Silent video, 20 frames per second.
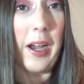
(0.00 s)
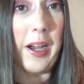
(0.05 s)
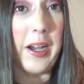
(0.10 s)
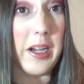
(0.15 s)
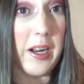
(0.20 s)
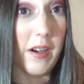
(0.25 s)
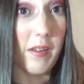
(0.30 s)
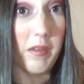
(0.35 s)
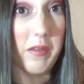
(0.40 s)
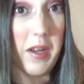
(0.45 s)

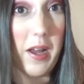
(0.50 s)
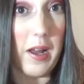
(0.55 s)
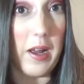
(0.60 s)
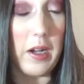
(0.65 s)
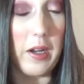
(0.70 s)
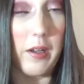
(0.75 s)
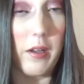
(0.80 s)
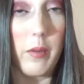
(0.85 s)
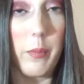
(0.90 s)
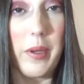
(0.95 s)
8 out of
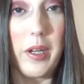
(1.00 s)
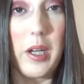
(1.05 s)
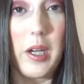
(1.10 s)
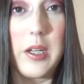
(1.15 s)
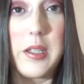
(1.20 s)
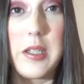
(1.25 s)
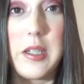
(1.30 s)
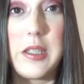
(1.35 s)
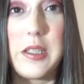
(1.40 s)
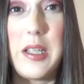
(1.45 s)
10 is
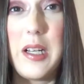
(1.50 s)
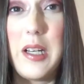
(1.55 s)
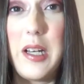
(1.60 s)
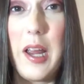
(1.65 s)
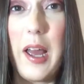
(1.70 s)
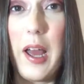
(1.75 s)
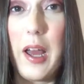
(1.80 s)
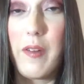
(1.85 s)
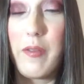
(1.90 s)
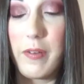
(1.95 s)
because it
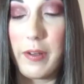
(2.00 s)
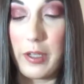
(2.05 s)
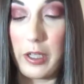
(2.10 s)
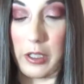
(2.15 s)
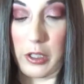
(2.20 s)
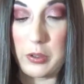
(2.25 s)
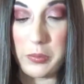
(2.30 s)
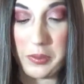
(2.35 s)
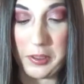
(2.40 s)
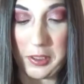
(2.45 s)
didn't have like
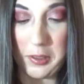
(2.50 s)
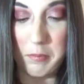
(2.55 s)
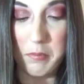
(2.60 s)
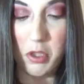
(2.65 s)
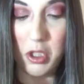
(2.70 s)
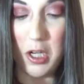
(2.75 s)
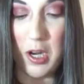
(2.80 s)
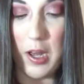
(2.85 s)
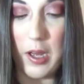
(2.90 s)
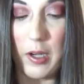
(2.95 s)
a cream
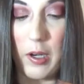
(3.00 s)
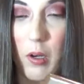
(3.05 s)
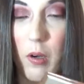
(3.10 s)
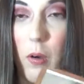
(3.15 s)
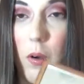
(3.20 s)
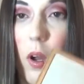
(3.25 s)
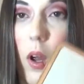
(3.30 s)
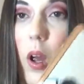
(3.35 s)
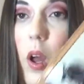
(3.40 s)
shadow